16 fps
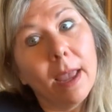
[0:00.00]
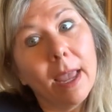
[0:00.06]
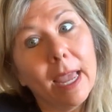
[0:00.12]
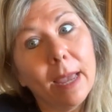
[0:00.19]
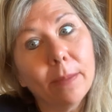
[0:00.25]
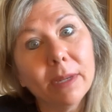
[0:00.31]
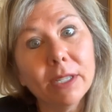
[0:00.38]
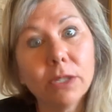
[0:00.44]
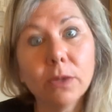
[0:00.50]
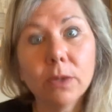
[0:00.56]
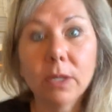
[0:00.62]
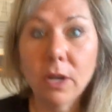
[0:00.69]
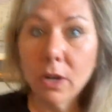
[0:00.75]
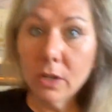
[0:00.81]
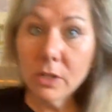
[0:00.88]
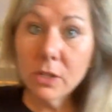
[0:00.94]
Emma's doing
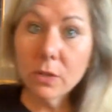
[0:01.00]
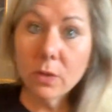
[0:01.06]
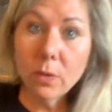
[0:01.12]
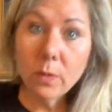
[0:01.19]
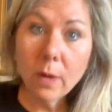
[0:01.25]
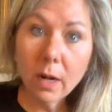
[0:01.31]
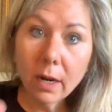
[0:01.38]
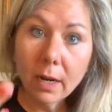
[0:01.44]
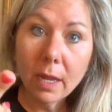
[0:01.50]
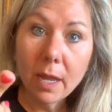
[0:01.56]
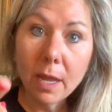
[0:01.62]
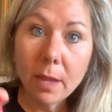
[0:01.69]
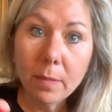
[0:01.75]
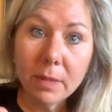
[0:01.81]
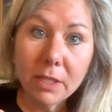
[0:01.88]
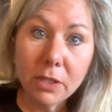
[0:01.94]
her schoolwork.
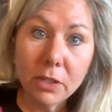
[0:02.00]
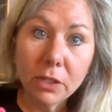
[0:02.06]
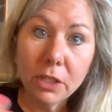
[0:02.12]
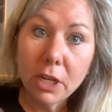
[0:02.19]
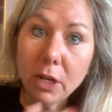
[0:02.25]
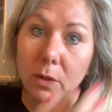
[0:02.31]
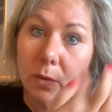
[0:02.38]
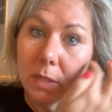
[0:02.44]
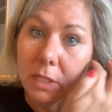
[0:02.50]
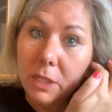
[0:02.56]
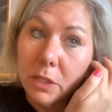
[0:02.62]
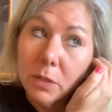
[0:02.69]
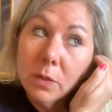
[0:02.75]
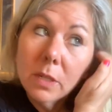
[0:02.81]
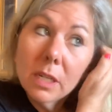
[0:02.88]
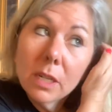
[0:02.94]
Mr. Joe is
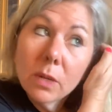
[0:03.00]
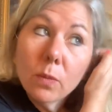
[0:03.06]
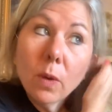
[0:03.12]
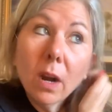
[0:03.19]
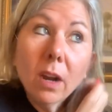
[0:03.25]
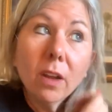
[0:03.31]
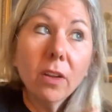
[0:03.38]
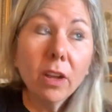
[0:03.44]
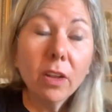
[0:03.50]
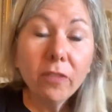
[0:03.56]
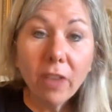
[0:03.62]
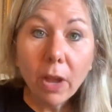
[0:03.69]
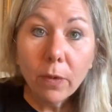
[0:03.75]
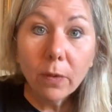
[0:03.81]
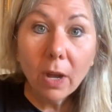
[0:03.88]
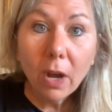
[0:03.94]
doing a work
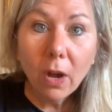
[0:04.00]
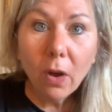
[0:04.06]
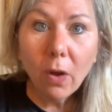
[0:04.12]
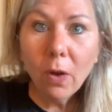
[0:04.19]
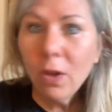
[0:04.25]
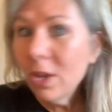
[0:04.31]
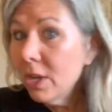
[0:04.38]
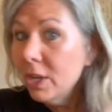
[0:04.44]
phone call.